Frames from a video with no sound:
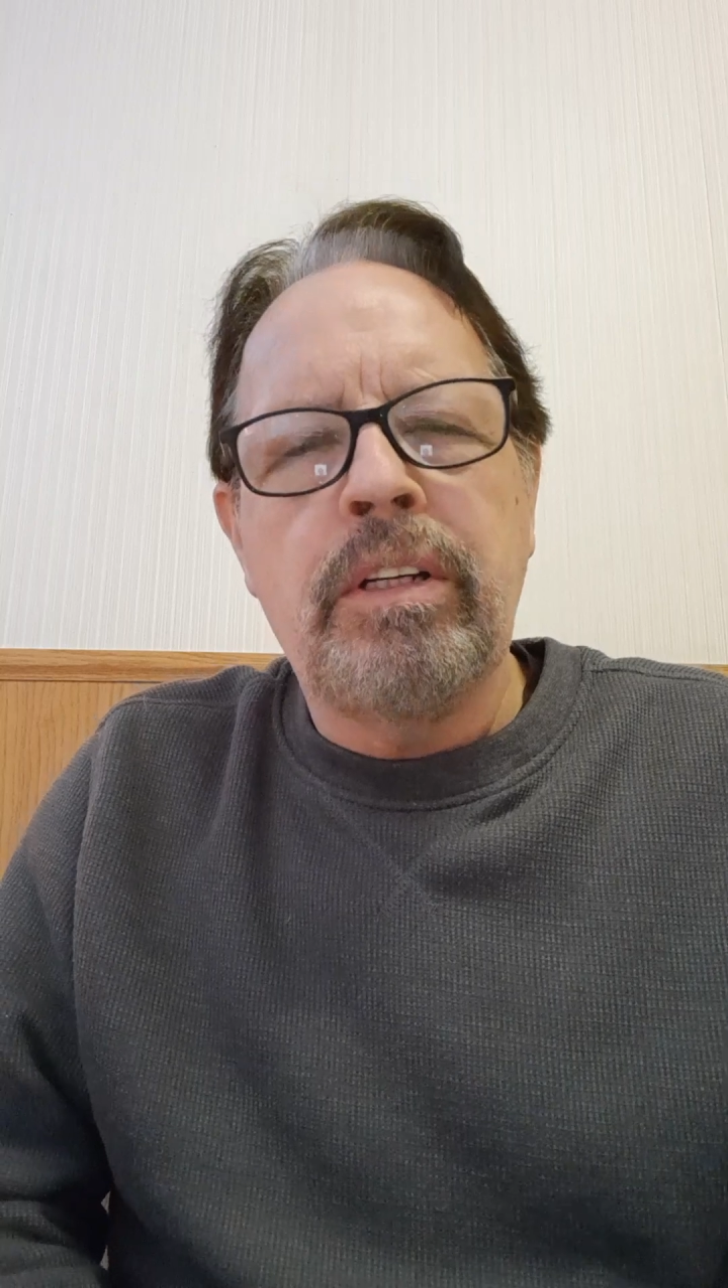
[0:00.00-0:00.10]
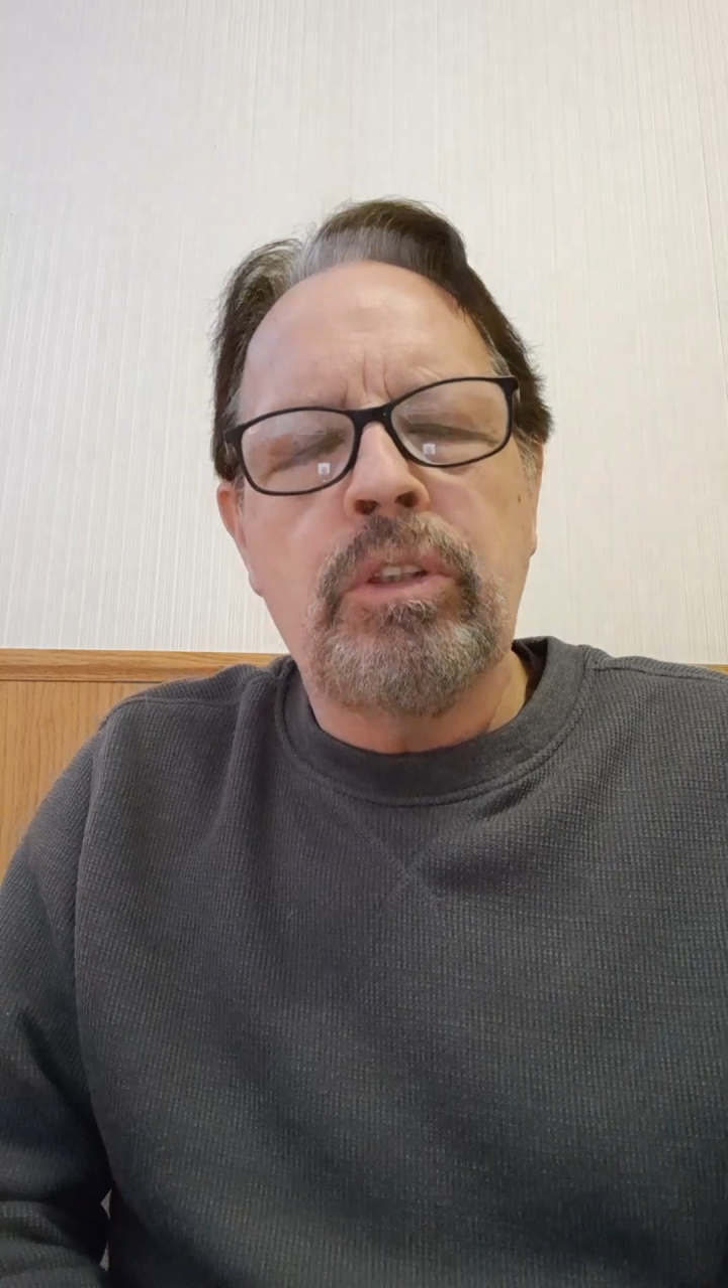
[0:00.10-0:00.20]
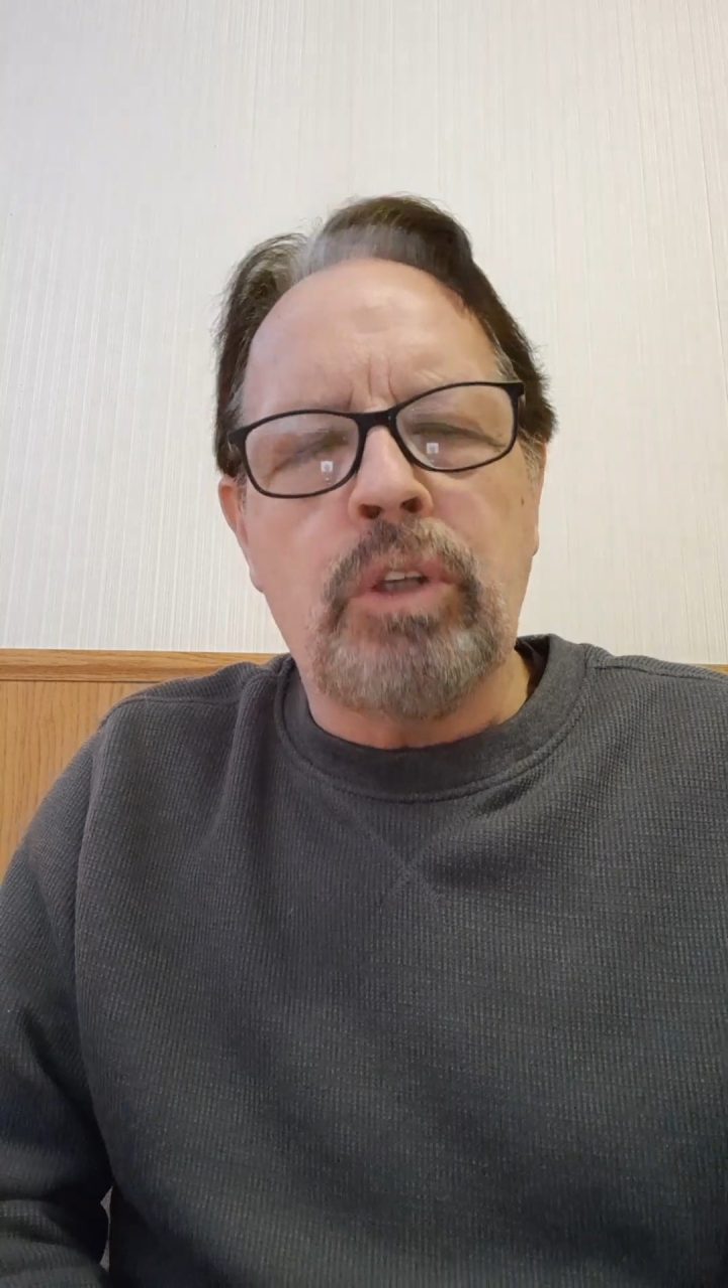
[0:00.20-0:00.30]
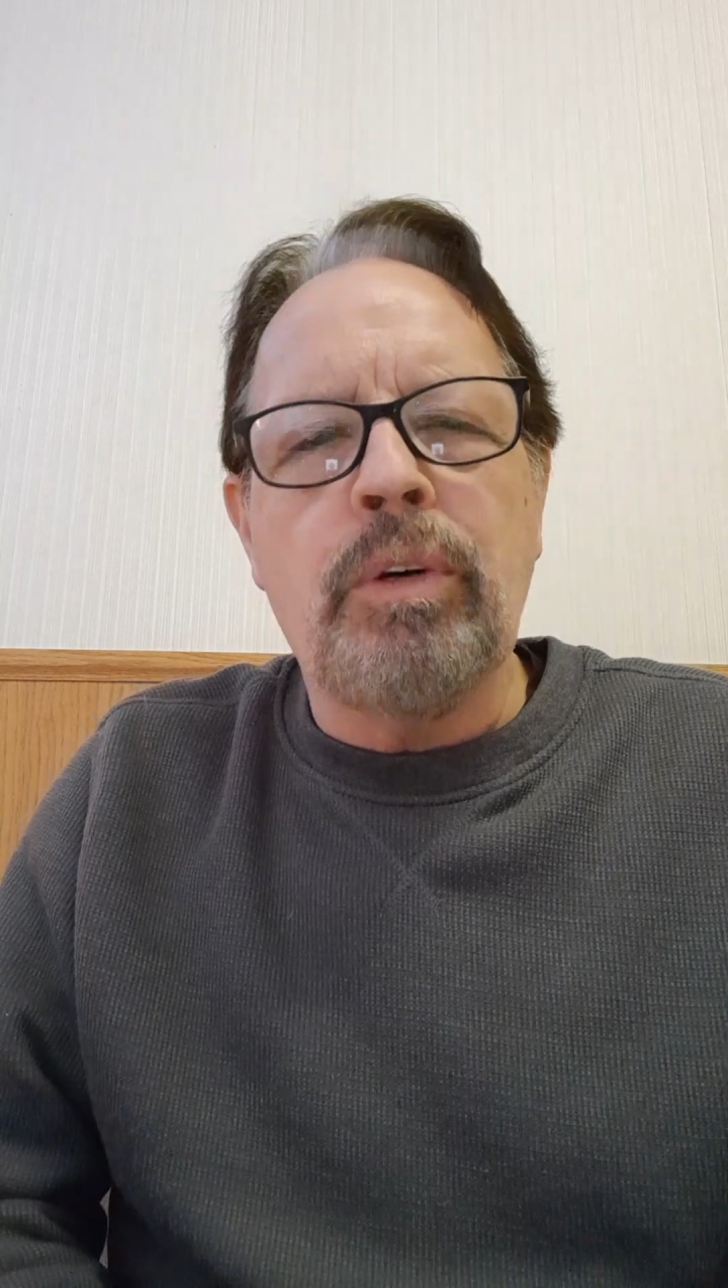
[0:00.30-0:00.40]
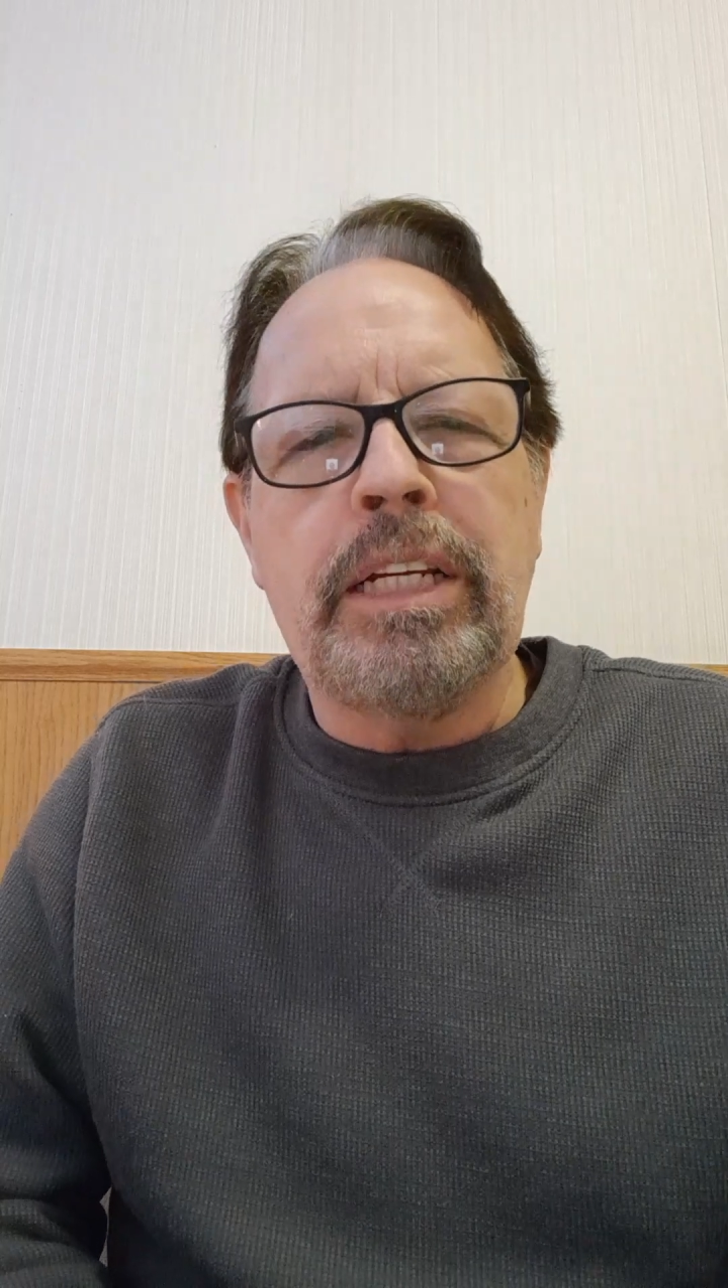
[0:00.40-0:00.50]

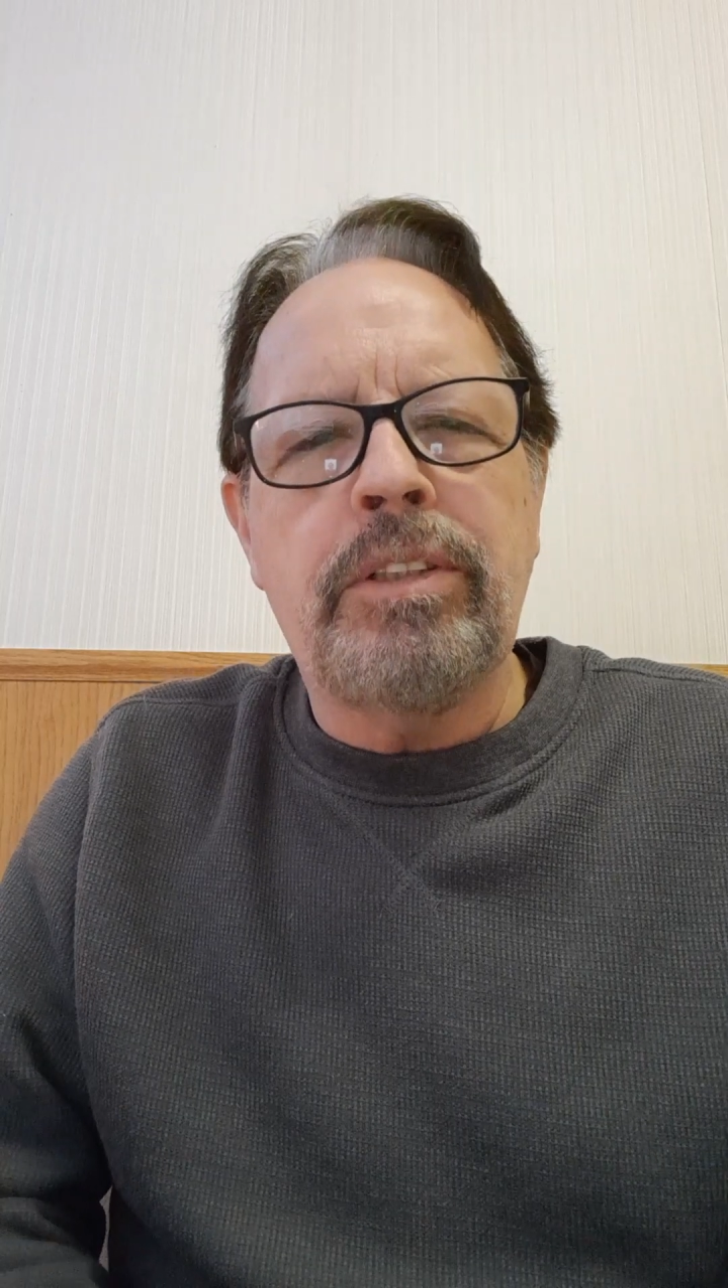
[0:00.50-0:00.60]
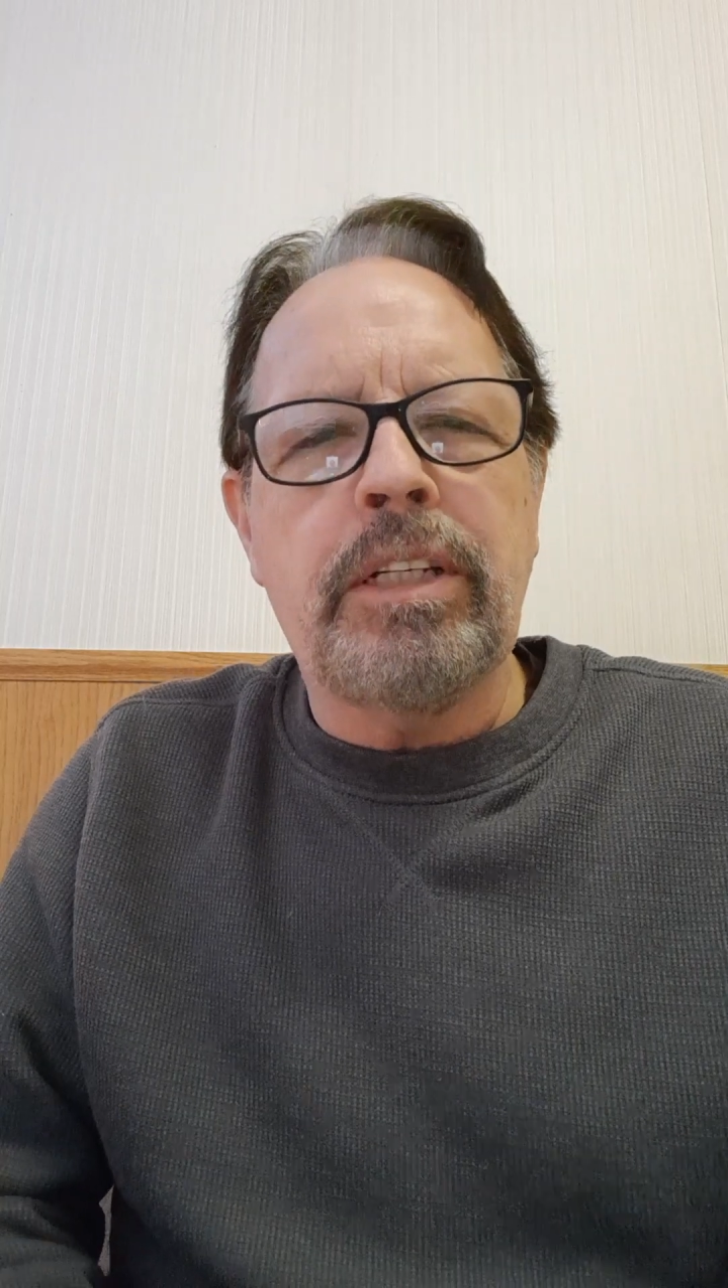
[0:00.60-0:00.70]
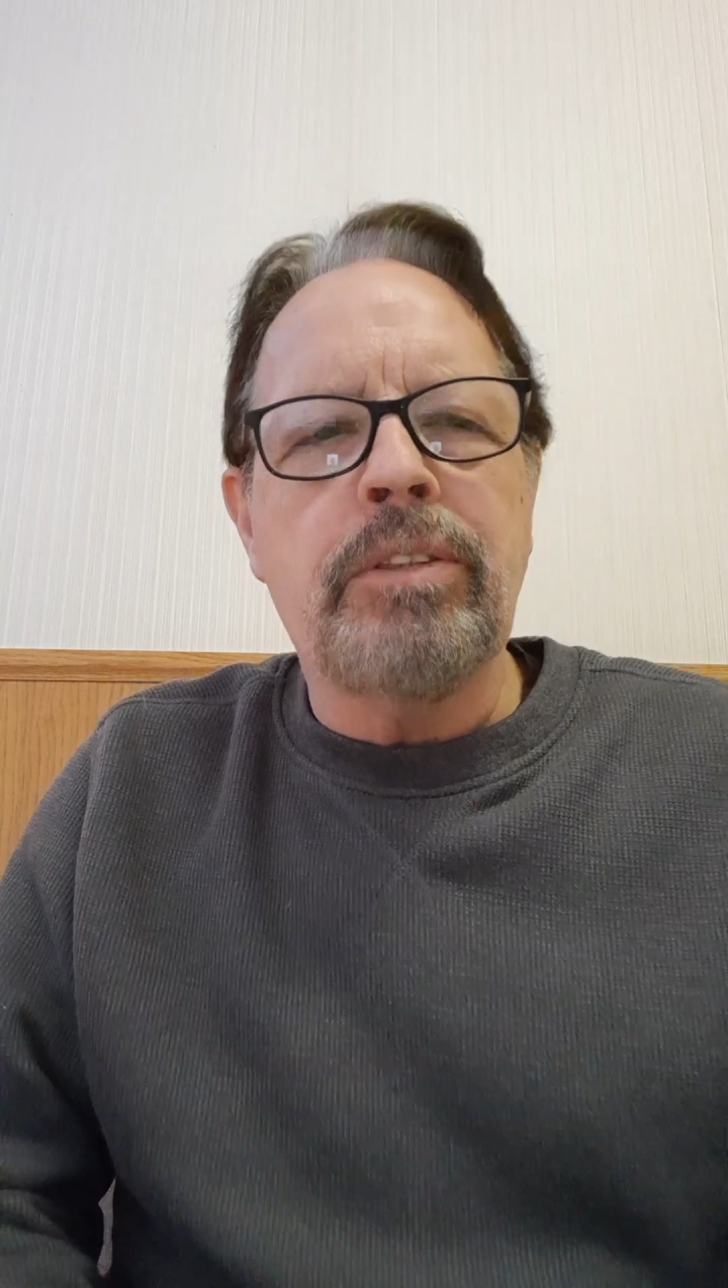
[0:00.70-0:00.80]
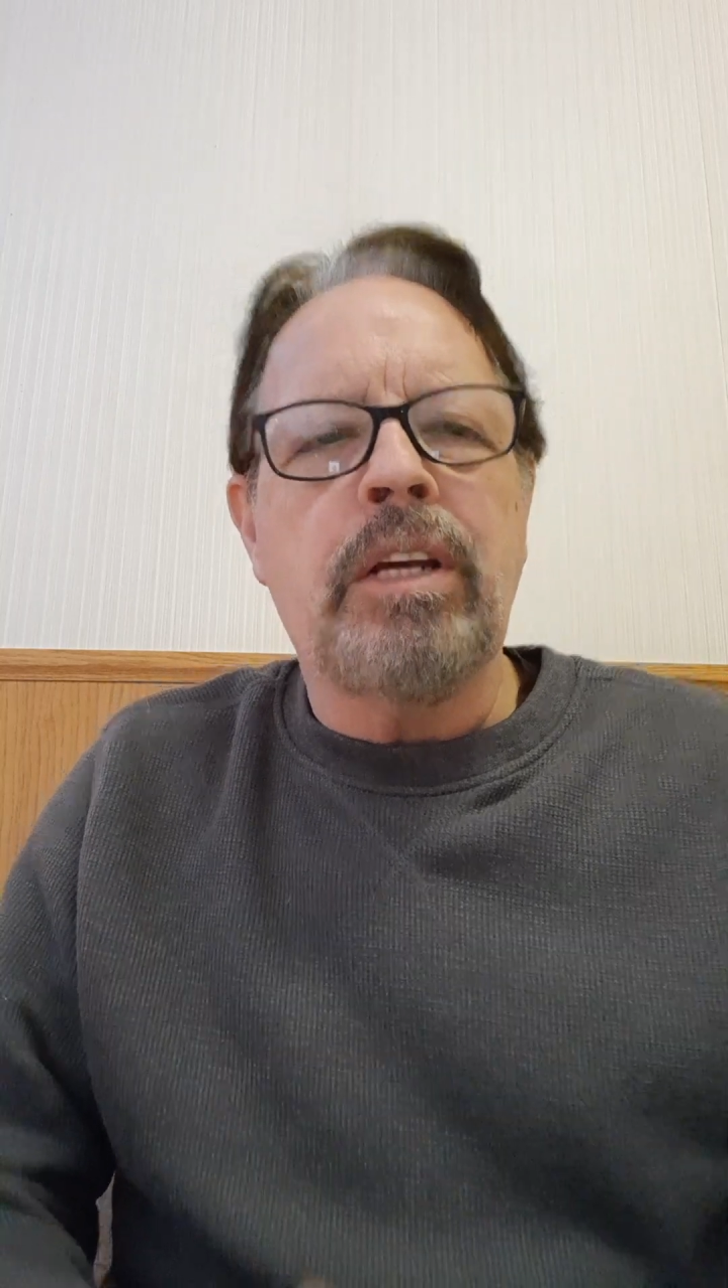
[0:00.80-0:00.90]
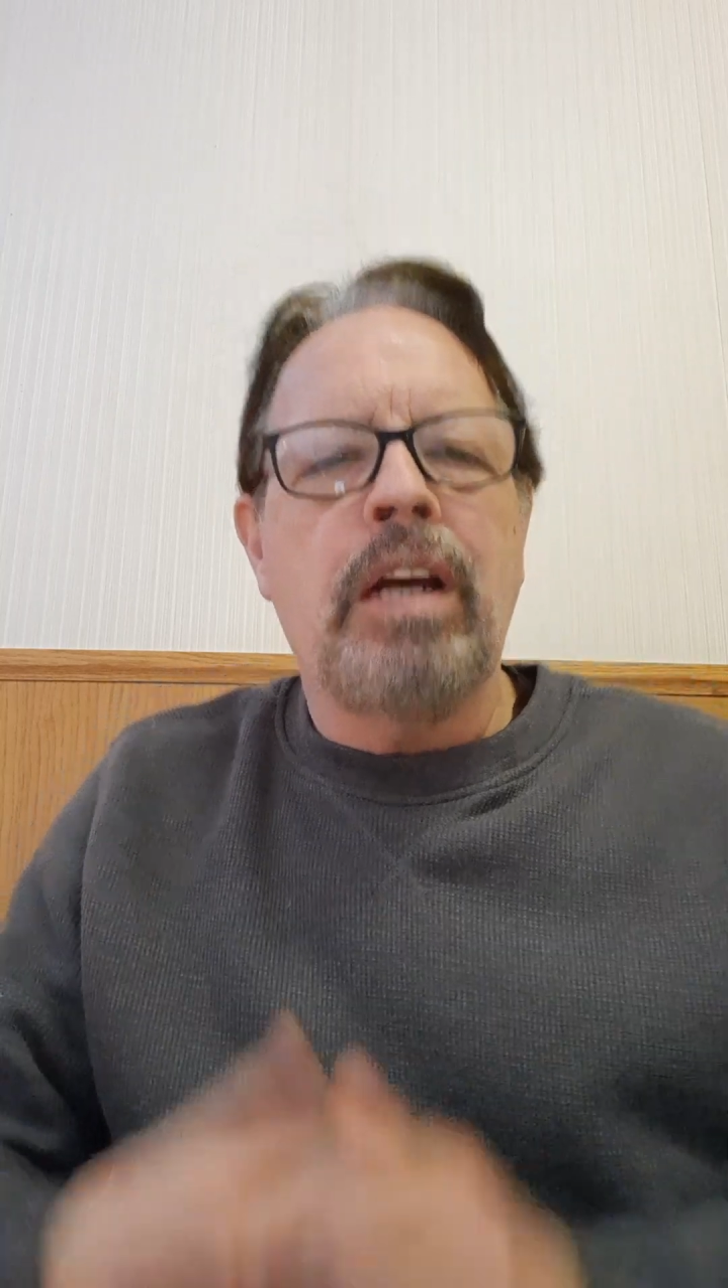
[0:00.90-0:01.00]
So he
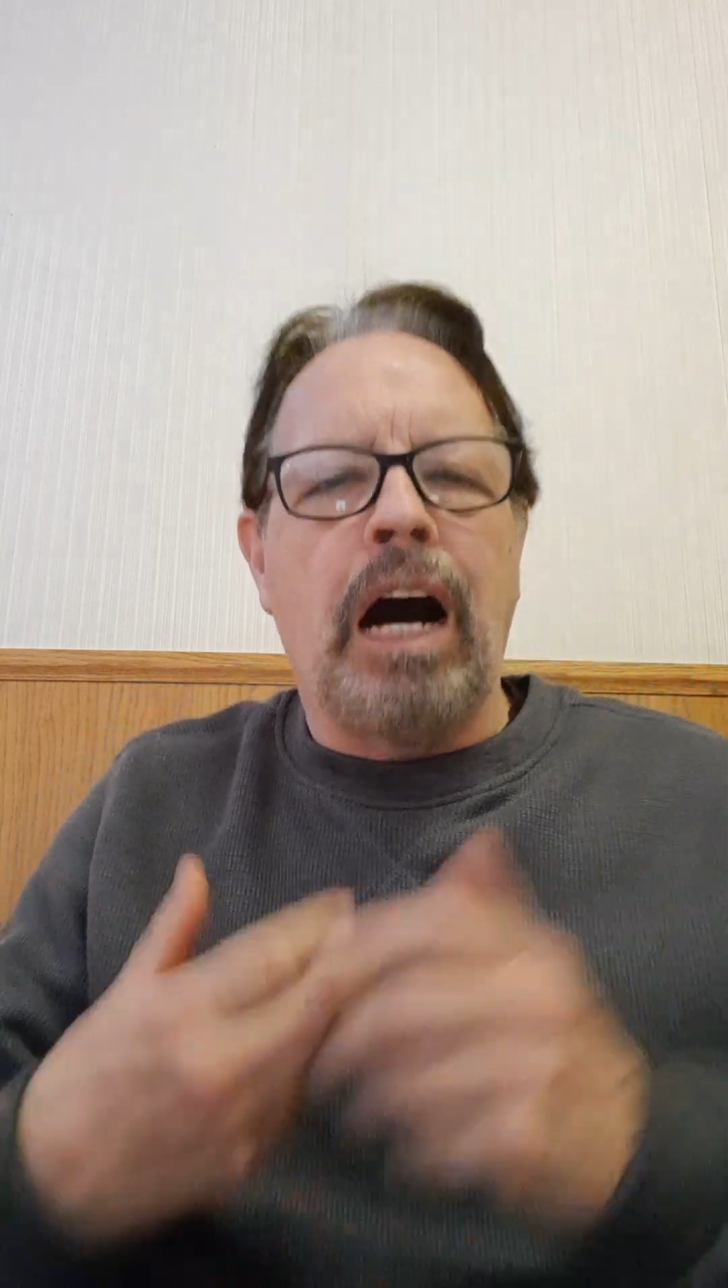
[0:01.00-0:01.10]
says,